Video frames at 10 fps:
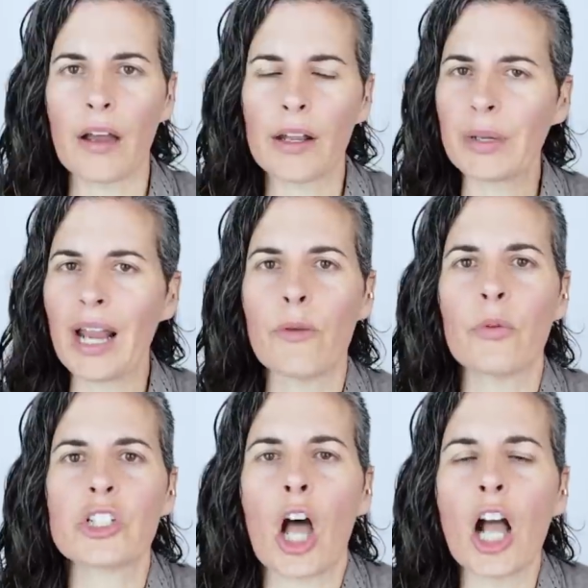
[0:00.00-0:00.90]
out, but
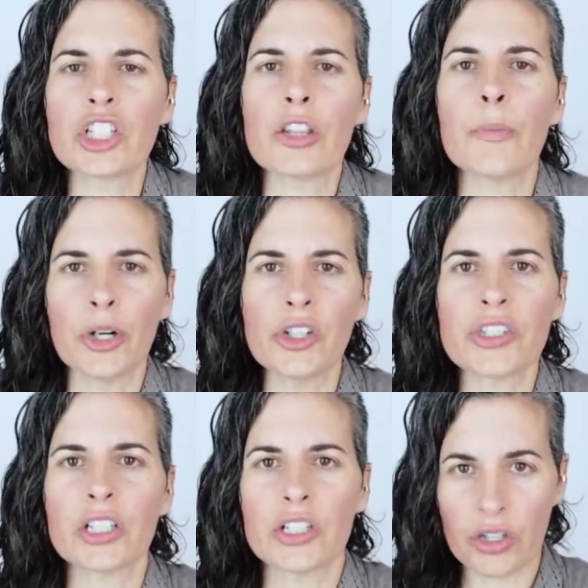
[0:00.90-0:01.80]
I would talk to the
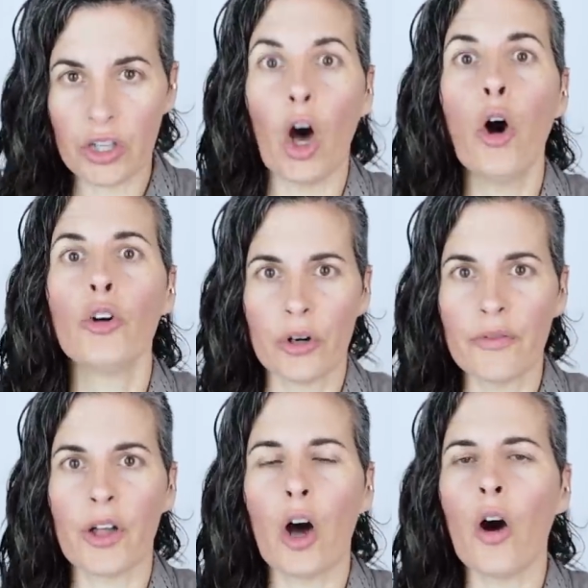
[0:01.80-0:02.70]
person, to the owner
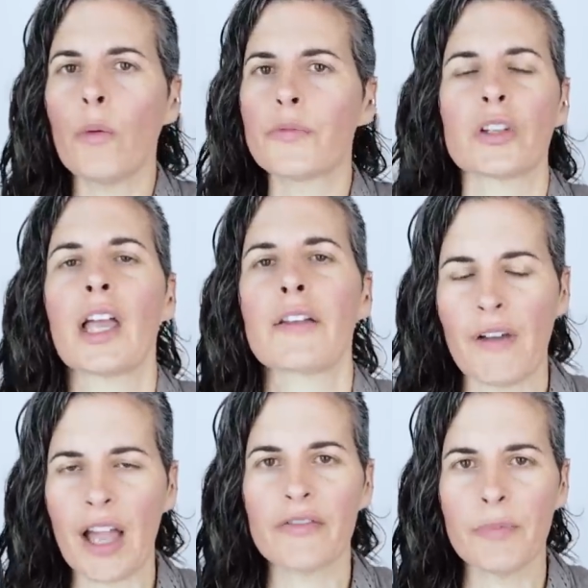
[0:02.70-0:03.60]
of the home for
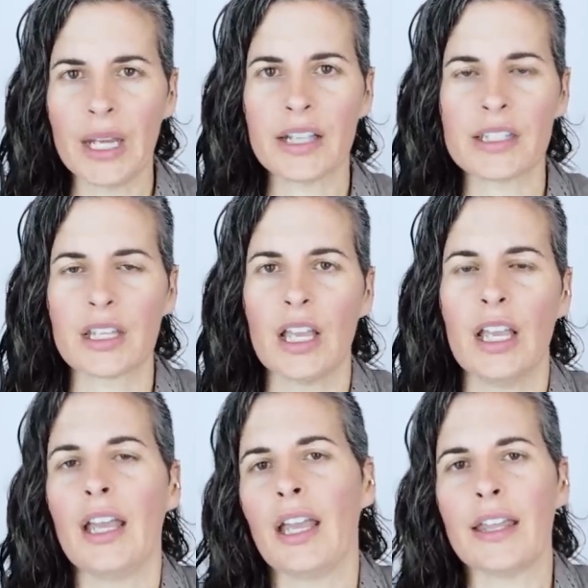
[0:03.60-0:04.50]
like five minutes
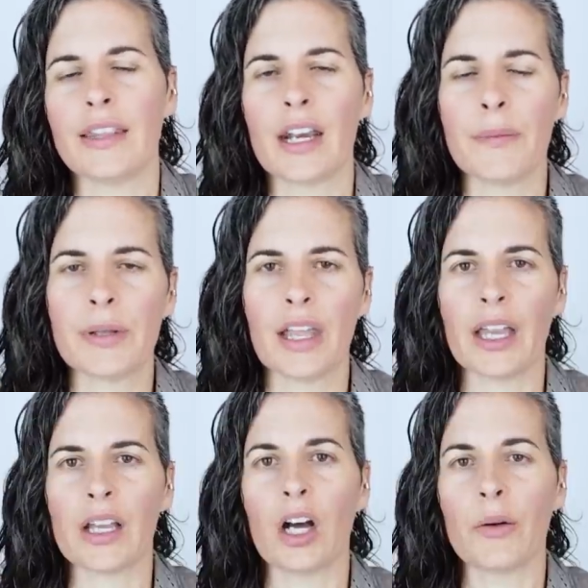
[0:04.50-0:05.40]
and then I'd be
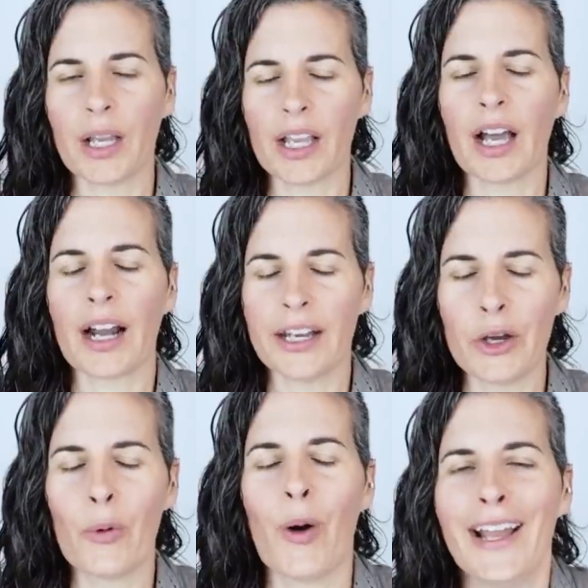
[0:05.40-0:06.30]
like, oh my God, I
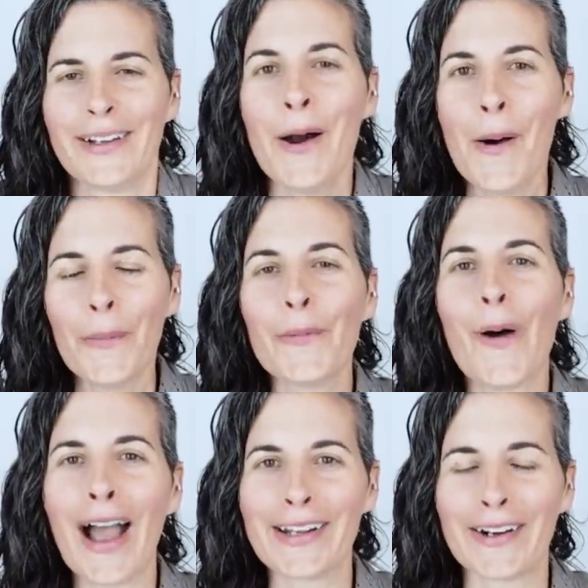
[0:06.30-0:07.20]
know why,
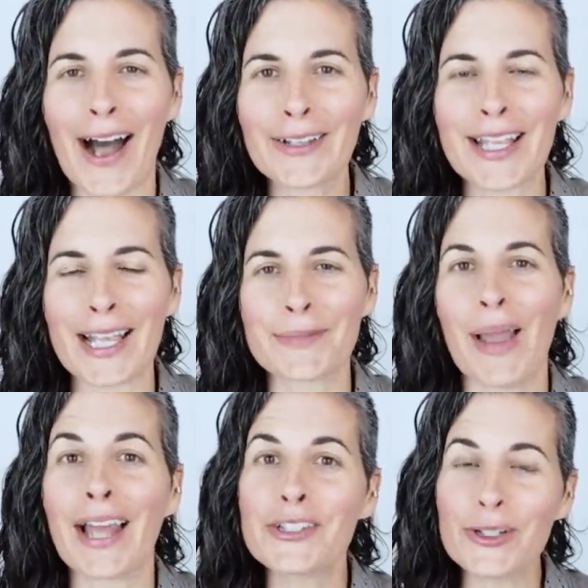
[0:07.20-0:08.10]
why your house has
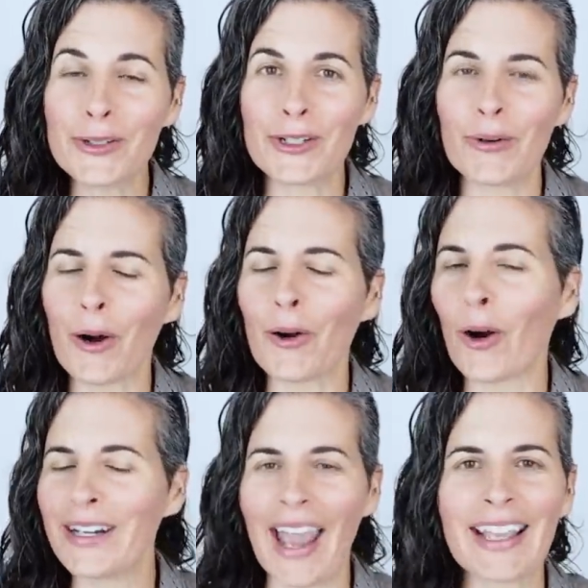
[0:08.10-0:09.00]
bad juju or,
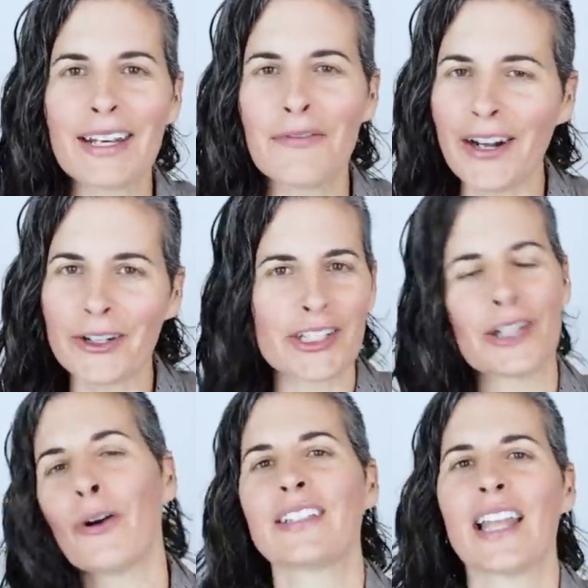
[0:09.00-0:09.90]
or negative
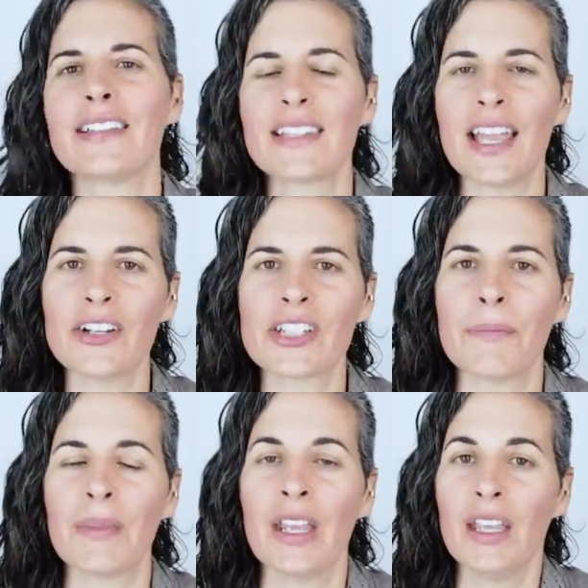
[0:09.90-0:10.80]
energy or dense
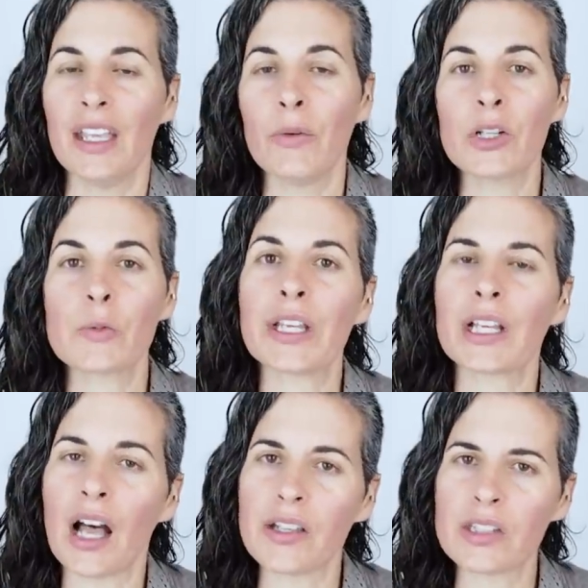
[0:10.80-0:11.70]
energy. It was
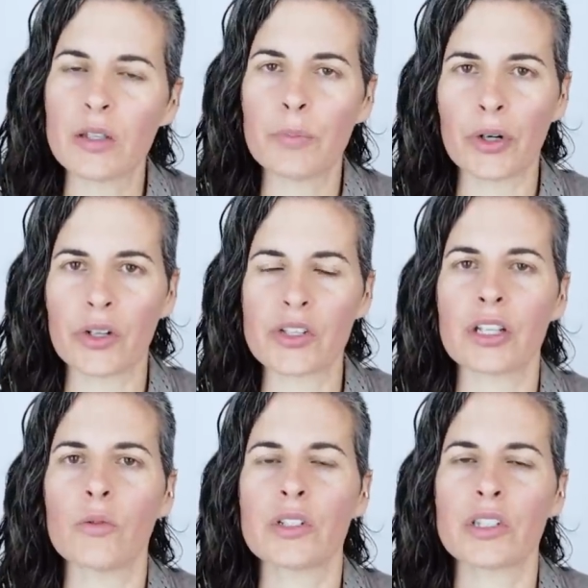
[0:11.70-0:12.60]
because the
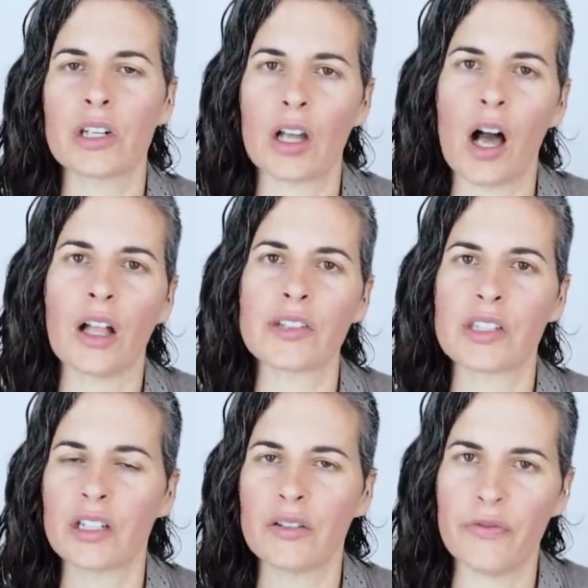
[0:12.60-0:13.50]
person was in
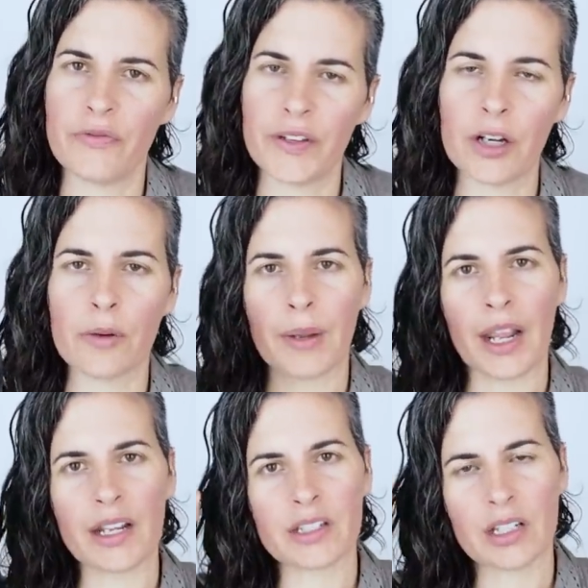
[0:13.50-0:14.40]
constant
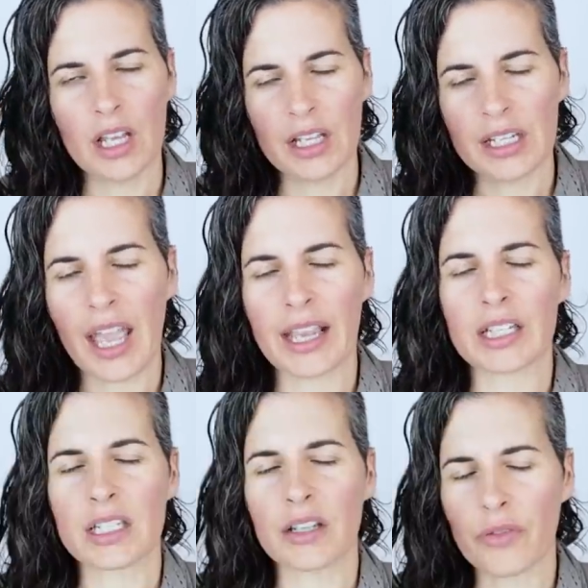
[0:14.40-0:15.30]
fear-based
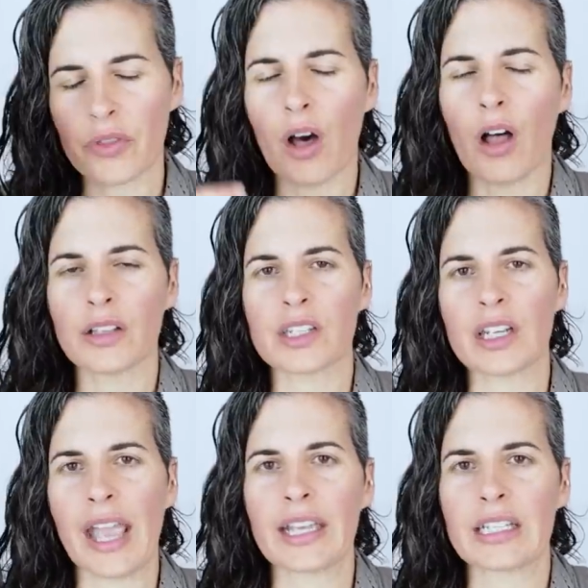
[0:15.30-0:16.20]
negative thoughts,
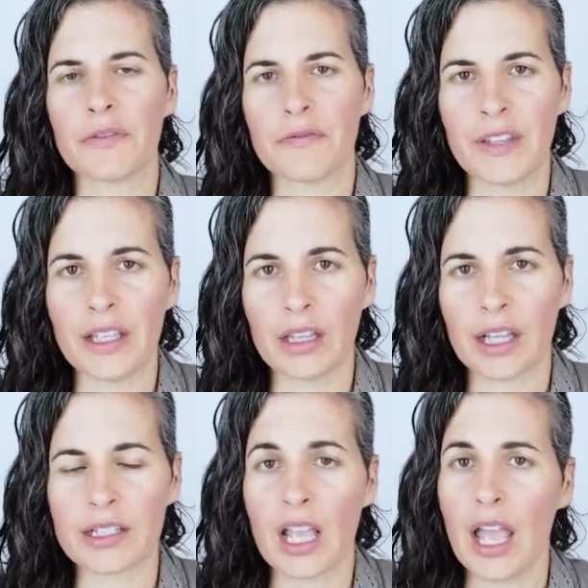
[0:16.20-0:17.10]
negative
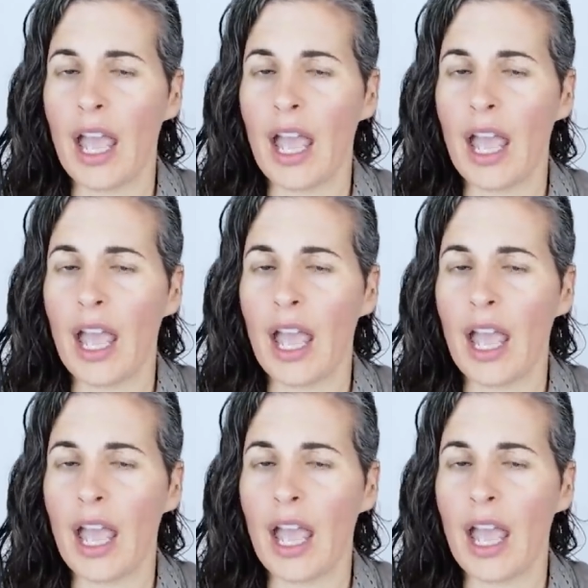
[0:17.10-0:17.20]
feelings.